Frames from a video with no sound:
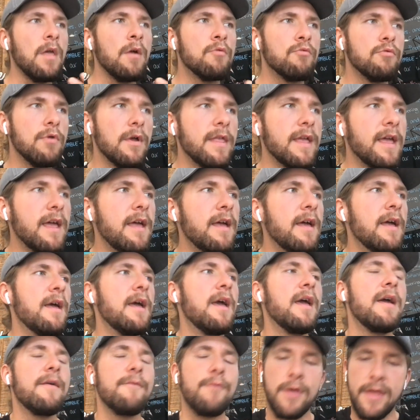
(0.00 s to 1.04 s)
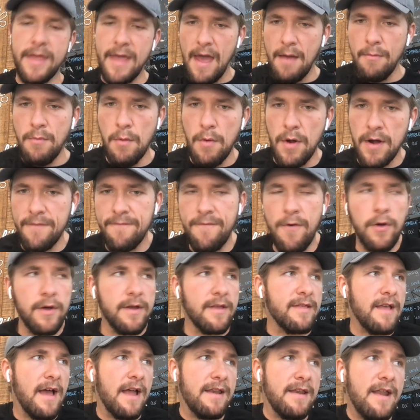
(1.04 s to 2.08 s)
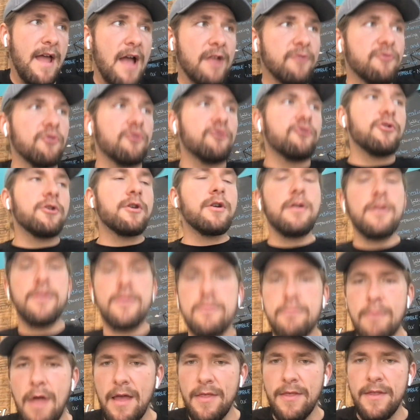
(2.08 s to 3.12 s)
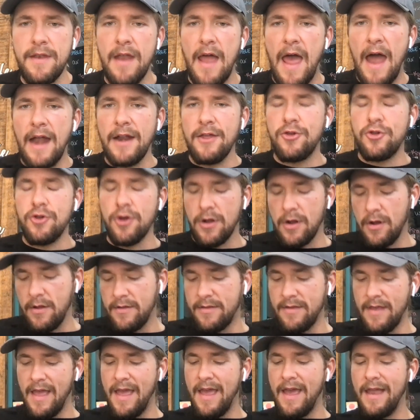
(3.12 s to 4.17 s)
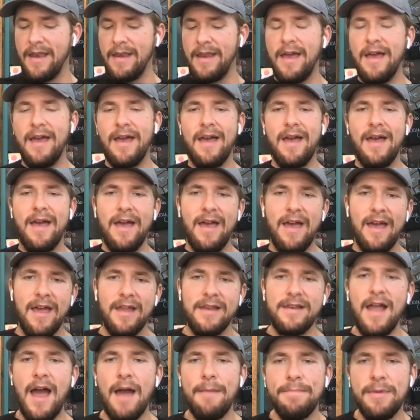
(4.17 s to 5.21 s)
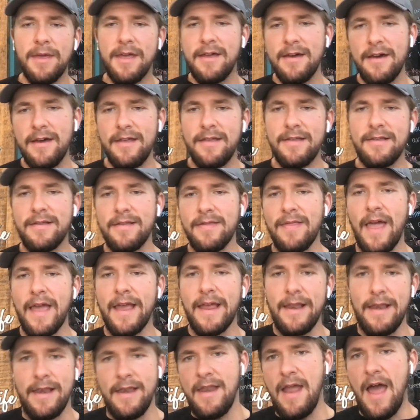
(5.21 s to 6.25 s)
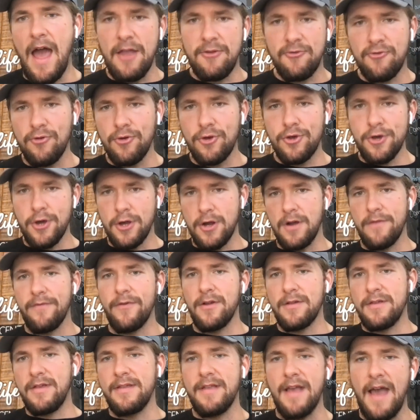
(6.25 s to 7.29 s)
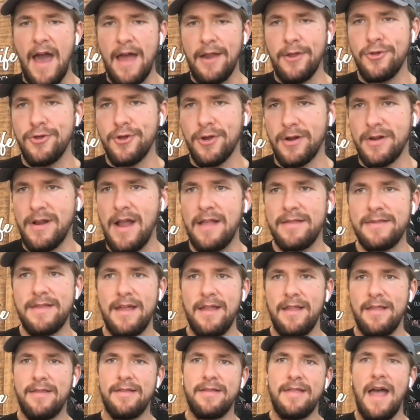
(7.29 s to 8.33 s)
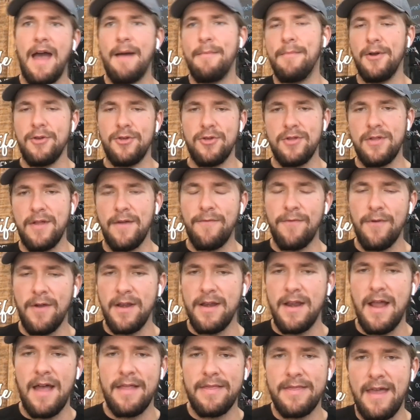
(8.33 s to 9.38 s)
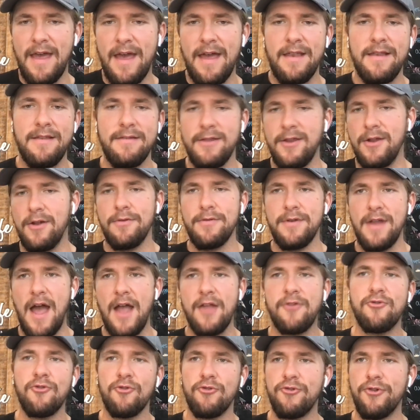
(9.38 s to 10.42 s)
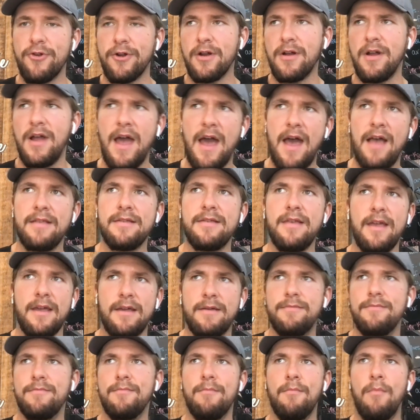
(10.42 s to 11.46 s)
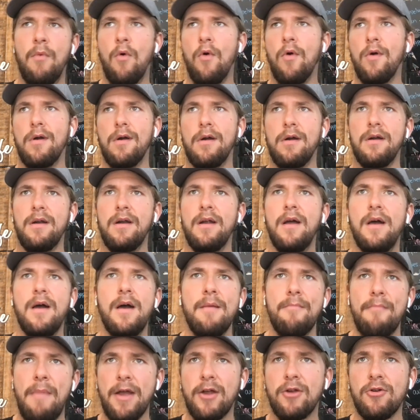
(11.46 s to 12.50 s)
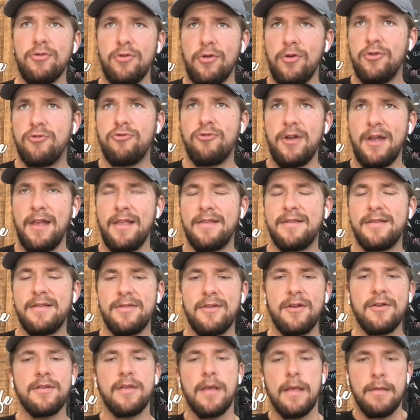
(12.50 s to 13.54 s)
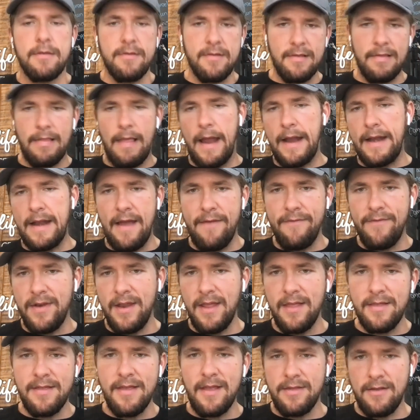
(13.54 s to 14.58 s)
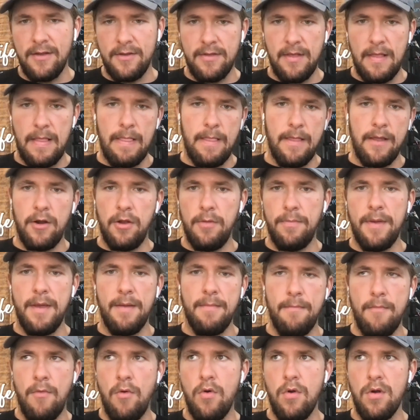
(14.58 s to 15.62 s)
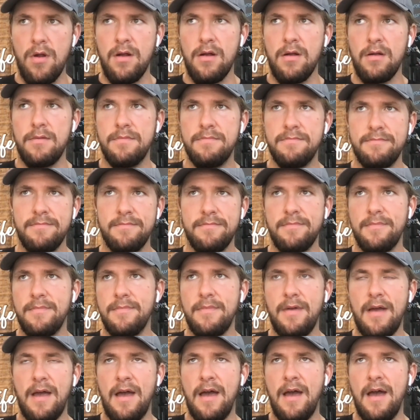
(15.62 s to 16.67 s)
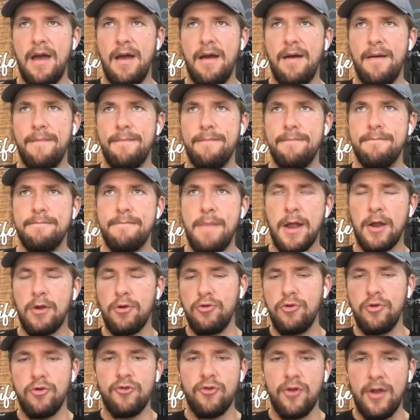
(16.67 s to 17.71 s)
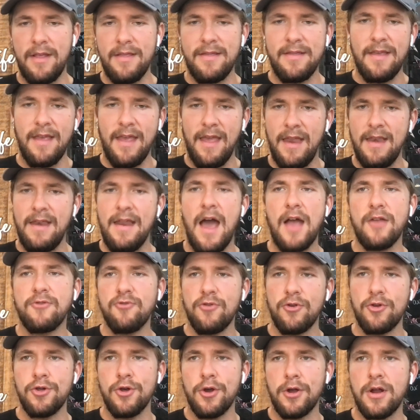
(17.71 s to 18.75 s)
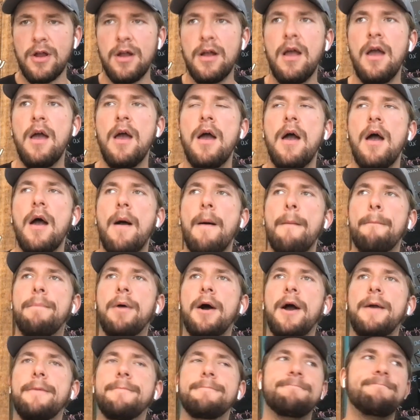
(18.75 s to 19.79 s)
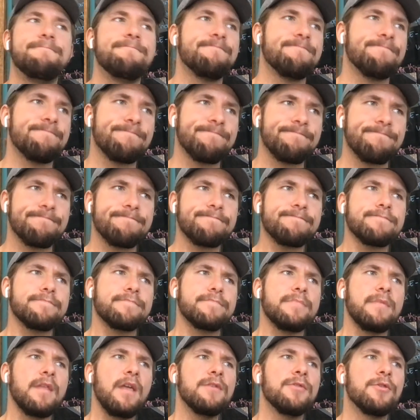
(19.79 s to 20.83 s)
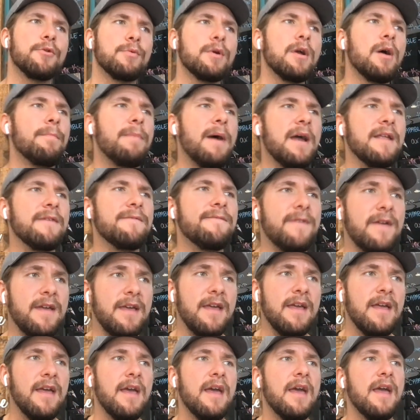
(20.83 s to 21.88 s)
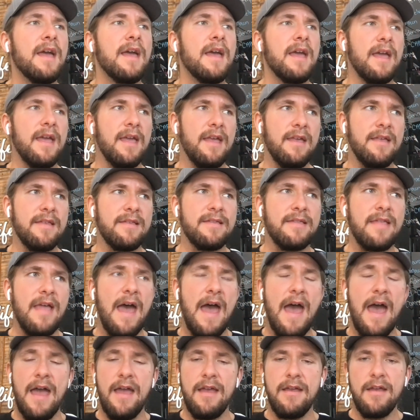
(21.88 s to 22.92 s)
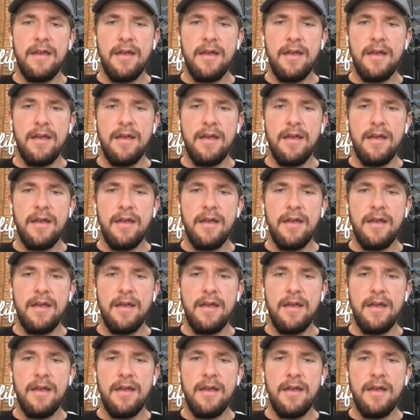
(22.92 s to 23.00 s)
Really, if we can, we want to focus on natural sugars rather than added sugars. And not because like natural sugar versus added sugar, not that it's that much different, not that, natural sugar has like more micronutrients. There's slight evidence that there's a little bit more micronutrients in natural sugar, but the real benefit is that